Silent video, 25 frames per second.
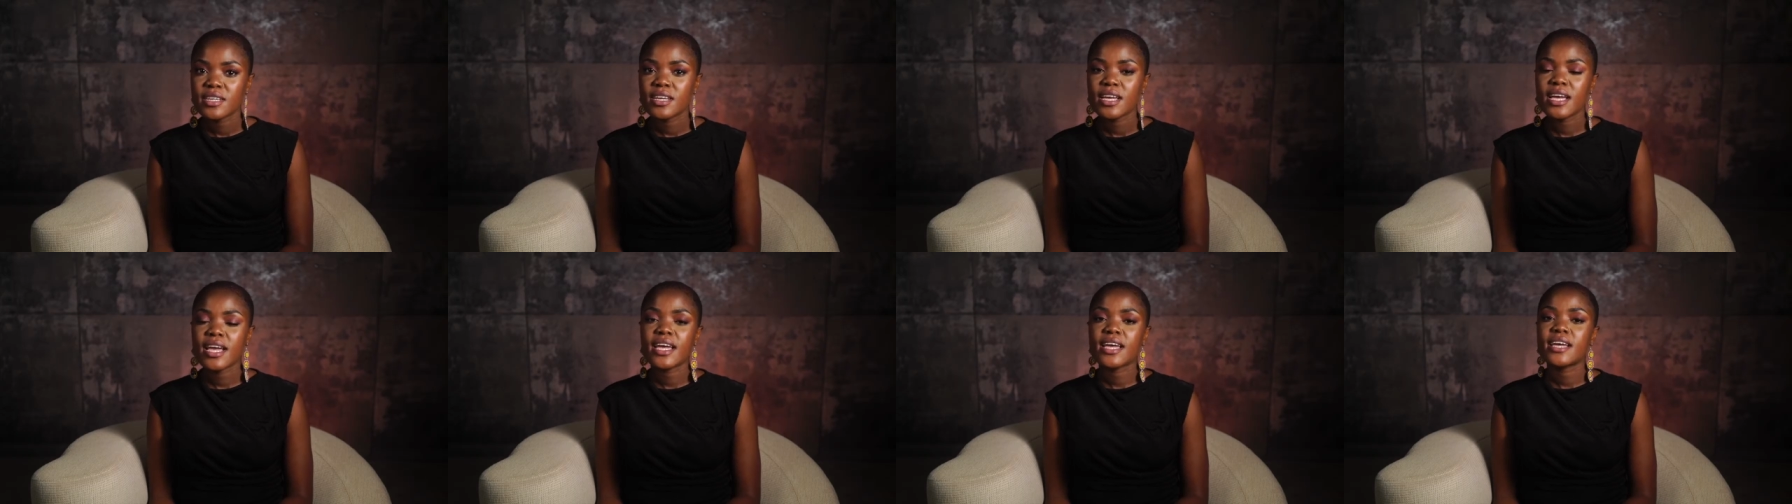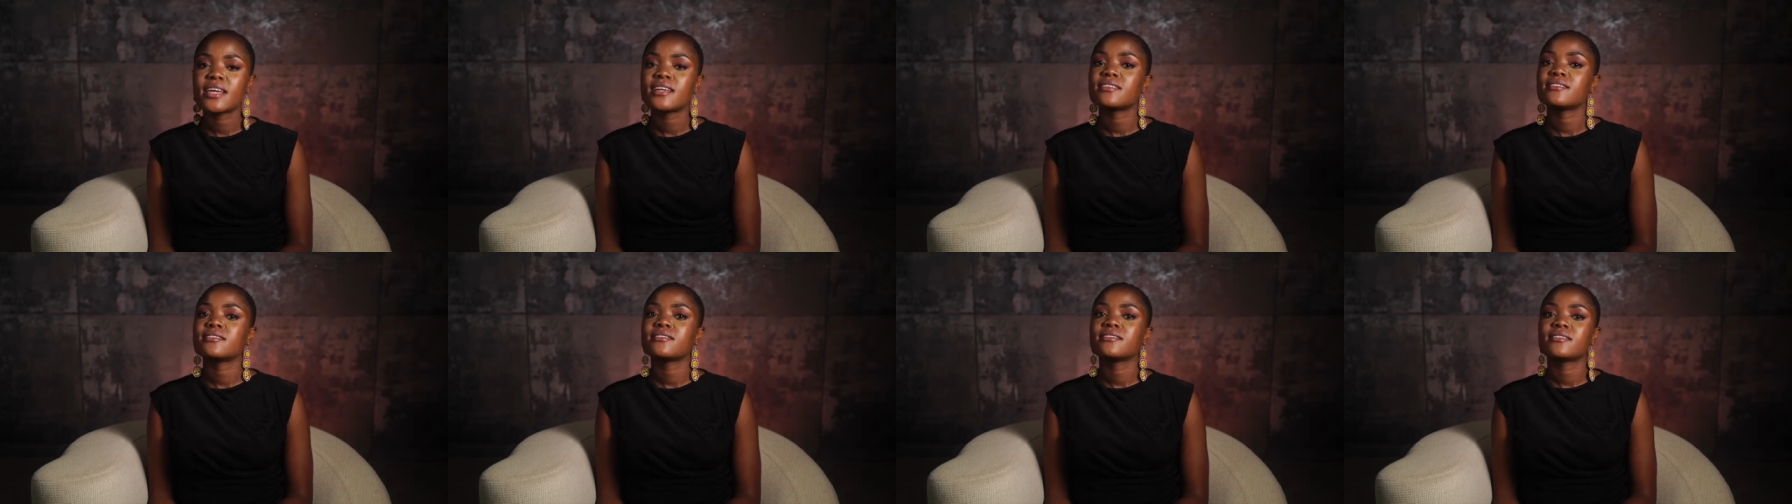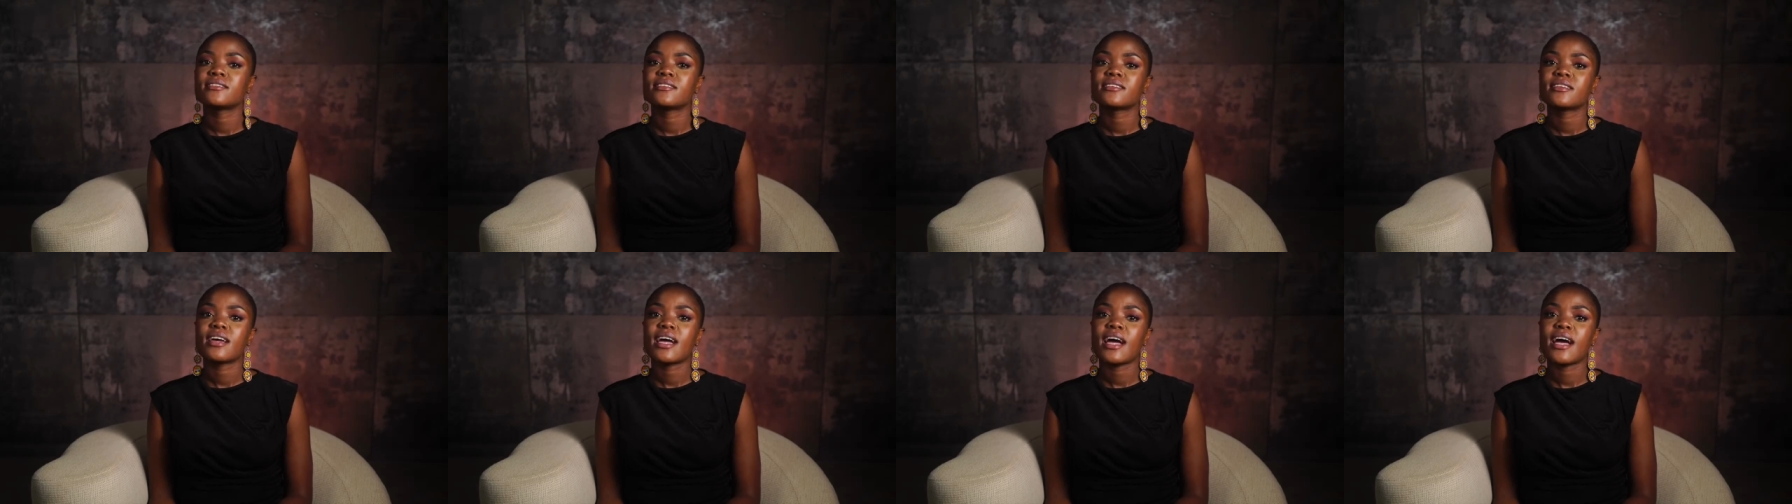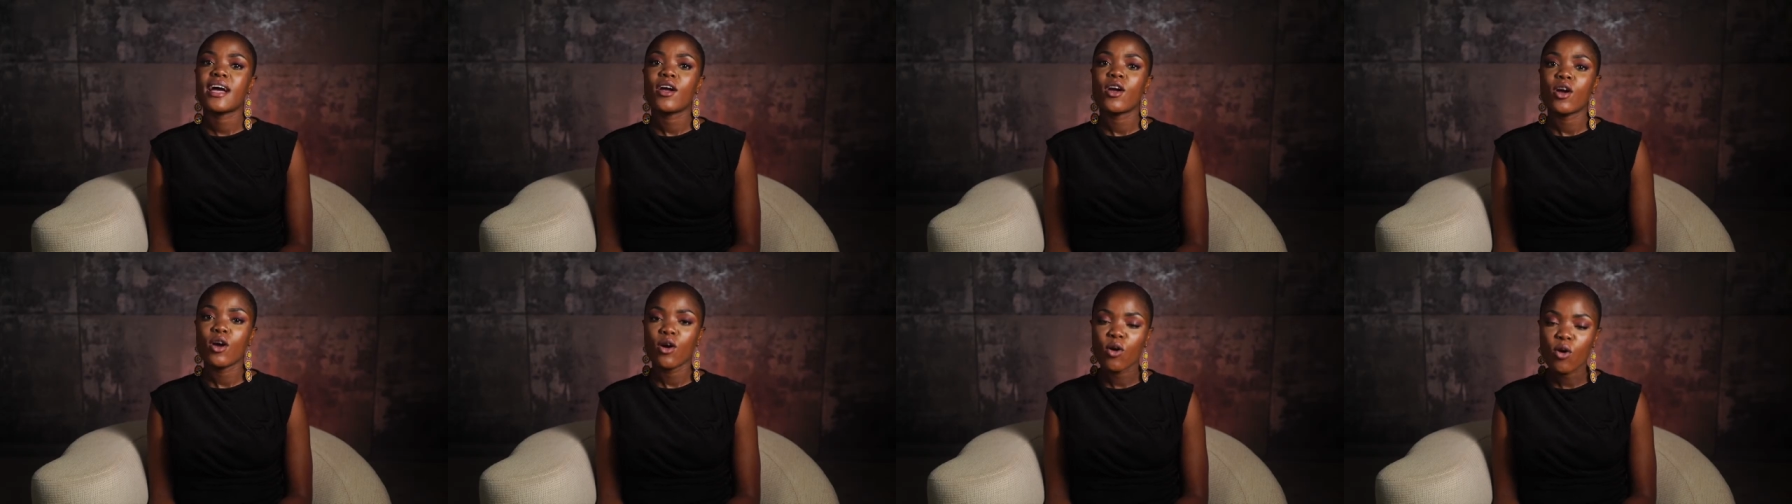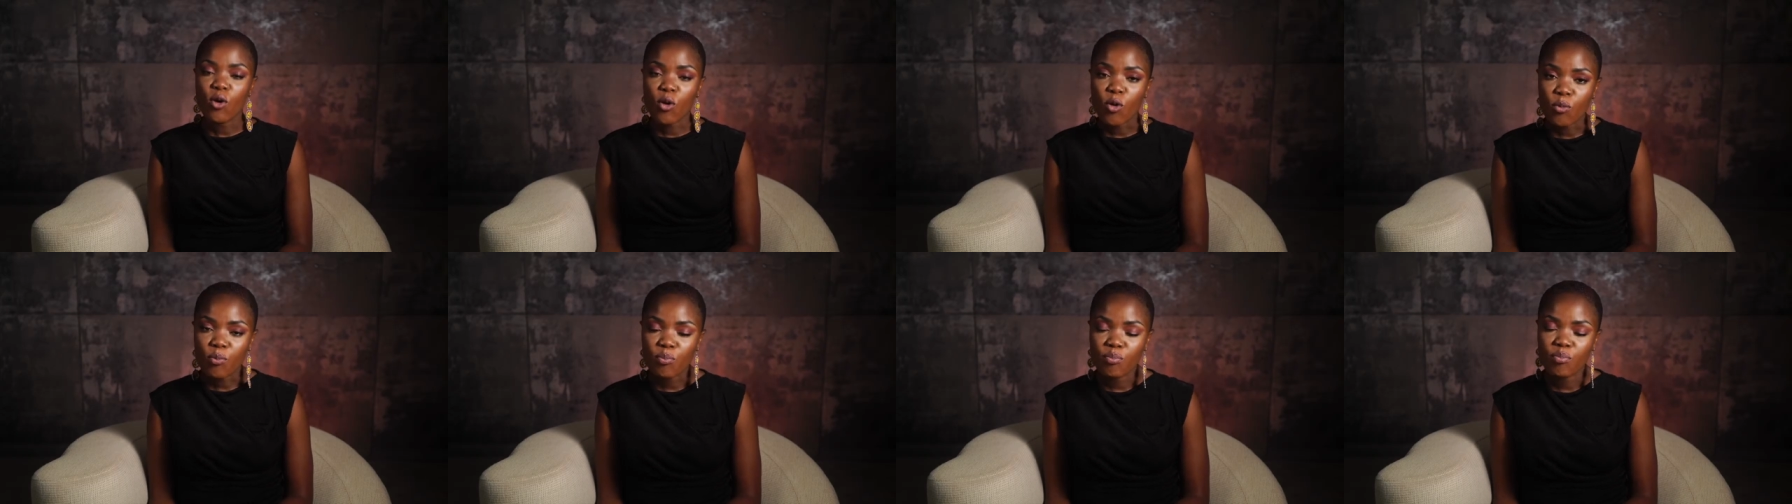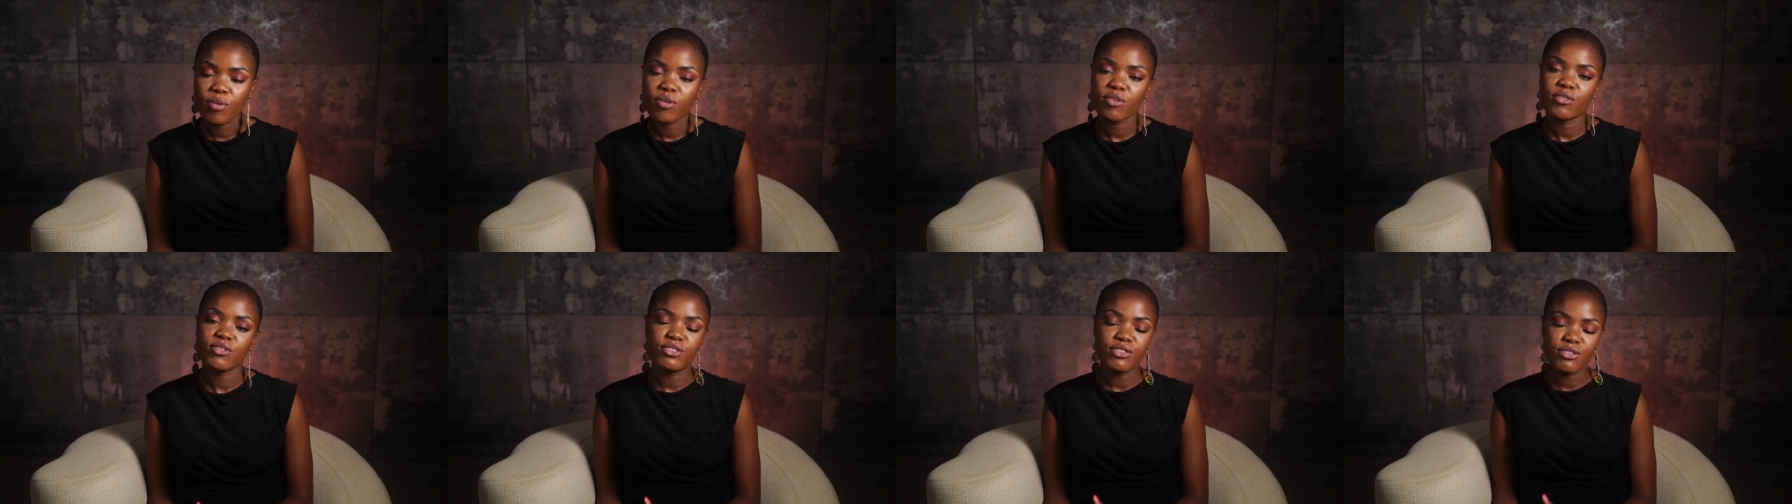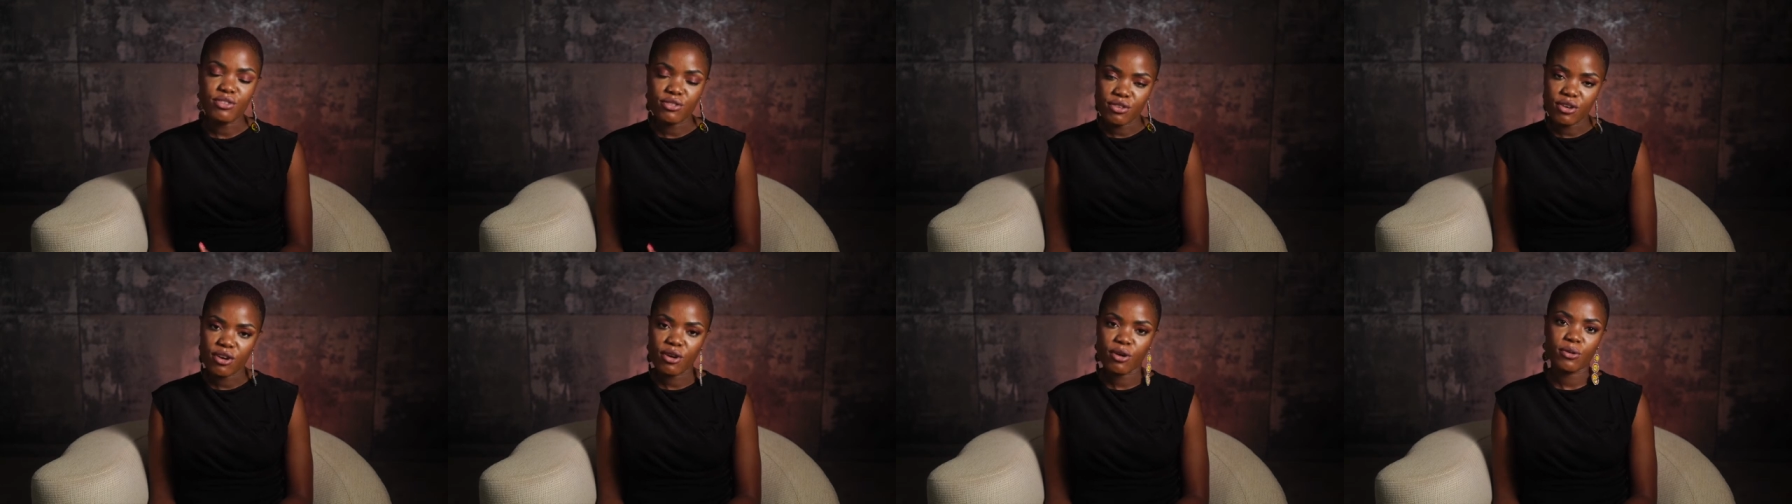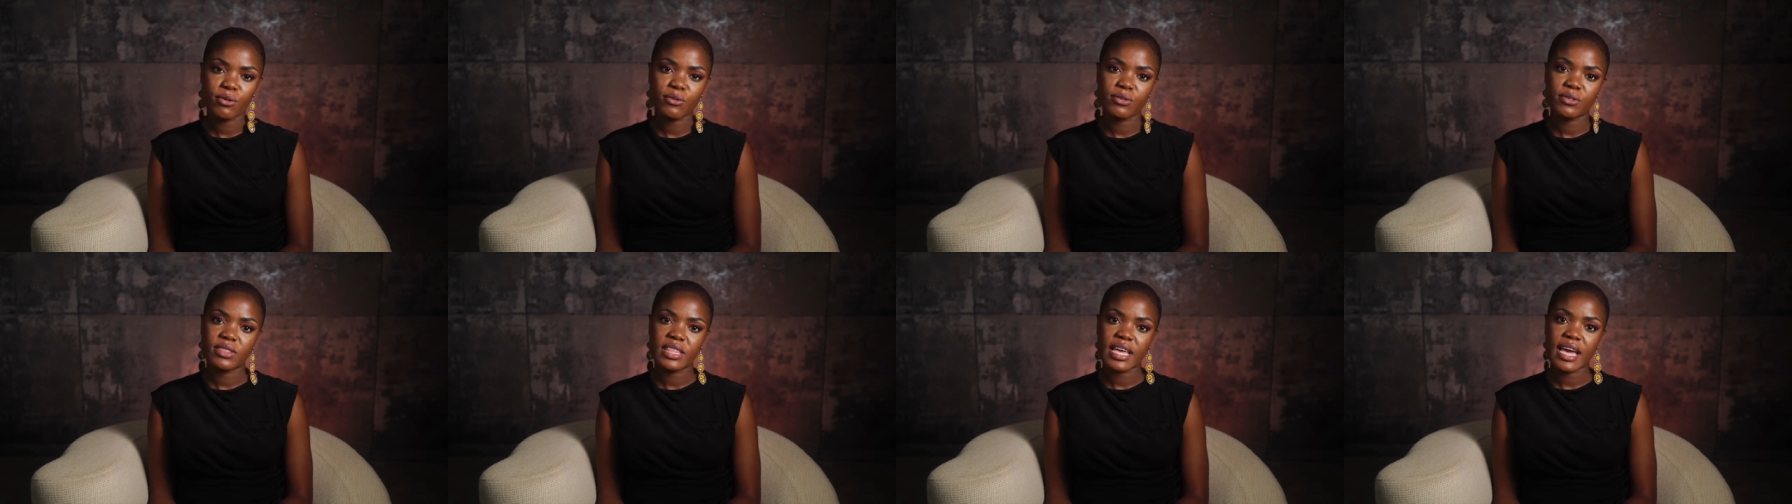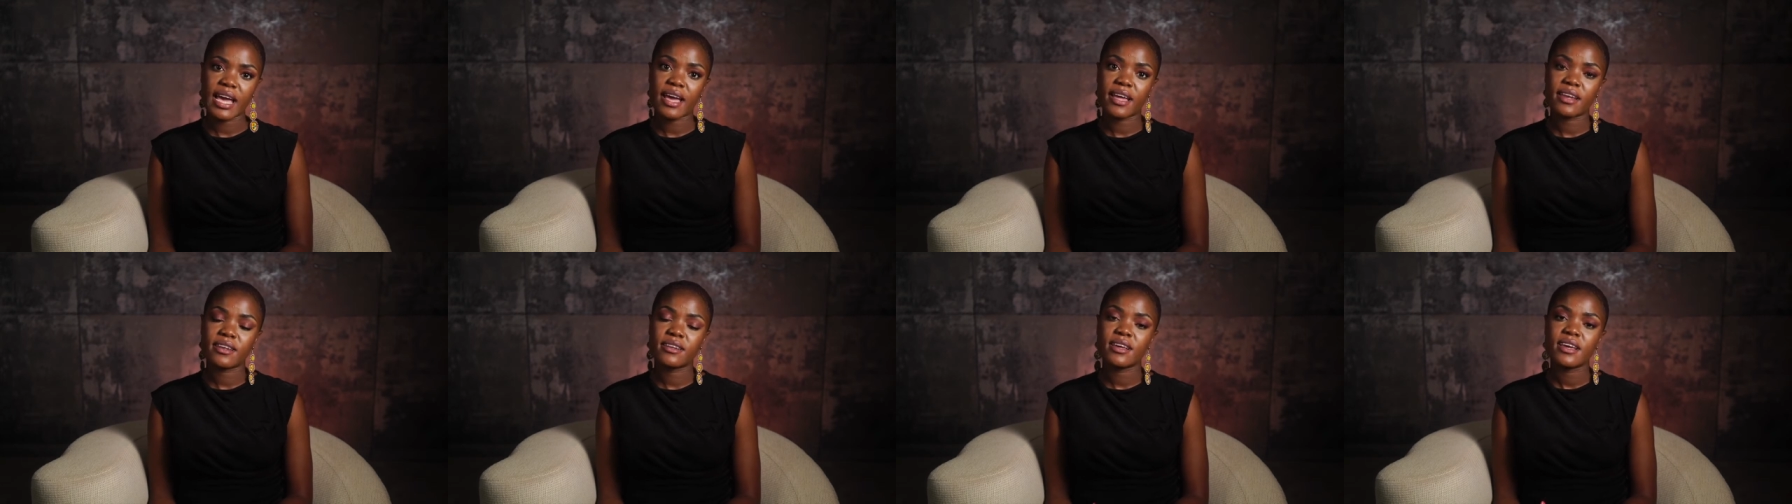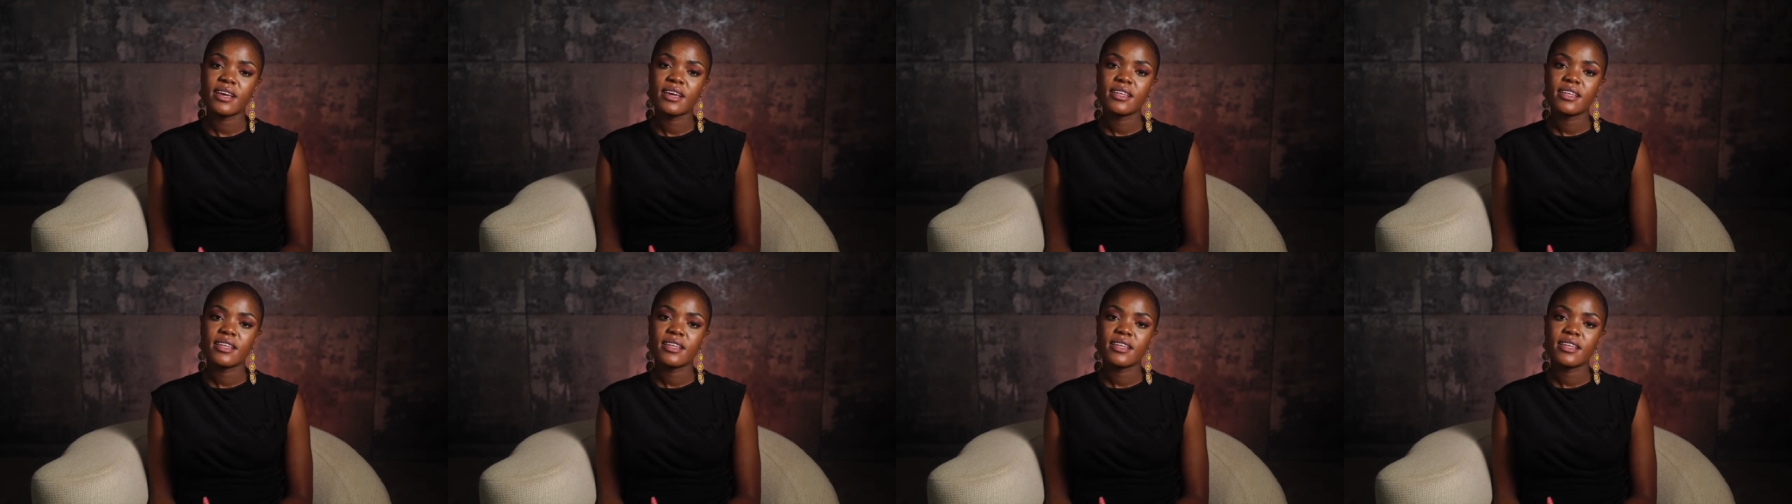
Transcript: And I hope you know that